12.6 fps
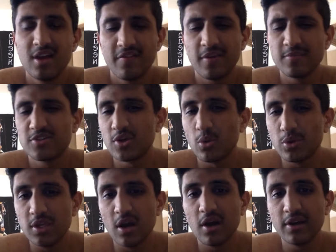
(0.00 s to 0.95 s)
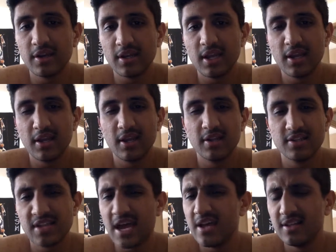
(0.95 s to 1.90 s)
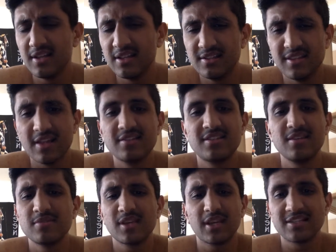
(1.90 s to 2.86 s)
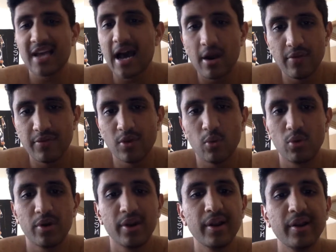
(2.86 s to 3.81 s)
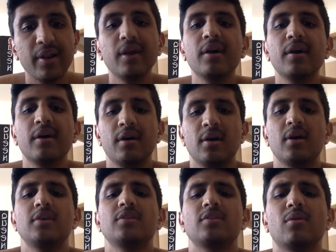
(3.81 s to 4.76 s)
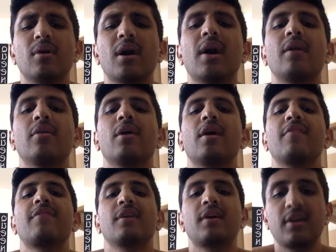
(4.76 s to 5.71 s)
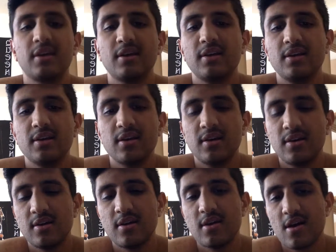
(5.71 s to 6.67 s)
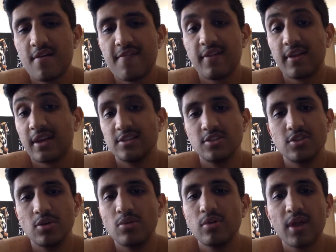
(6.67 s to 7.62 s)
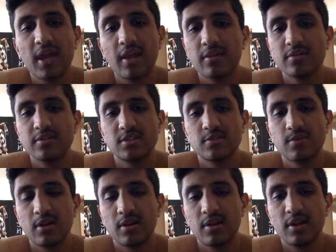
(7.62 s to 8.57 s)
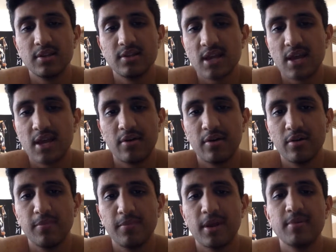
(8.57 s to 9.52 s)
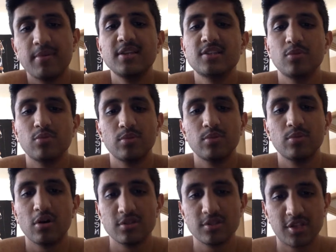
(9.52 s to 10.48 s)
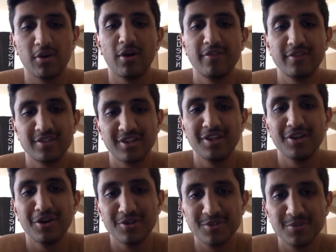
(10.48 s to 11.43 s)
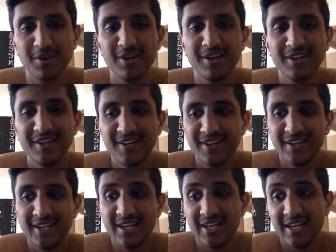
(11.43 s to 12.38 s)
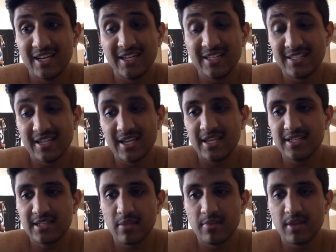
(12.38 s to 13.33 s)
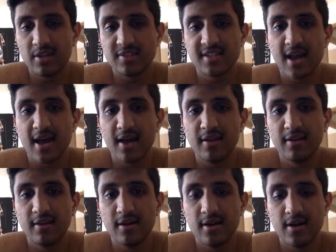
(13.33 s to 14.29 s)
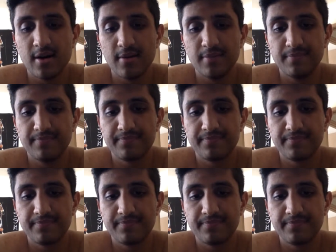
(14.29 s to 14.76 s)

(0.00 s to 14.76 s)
I'm so young to get it, and it seems like it's out of the ordinary. So I don't know. I feel like it's due to ankylosing spondylitis. I don't know, but I mean, he's the rheumatologist, so obviously he knows. But he's claiming that it's not. I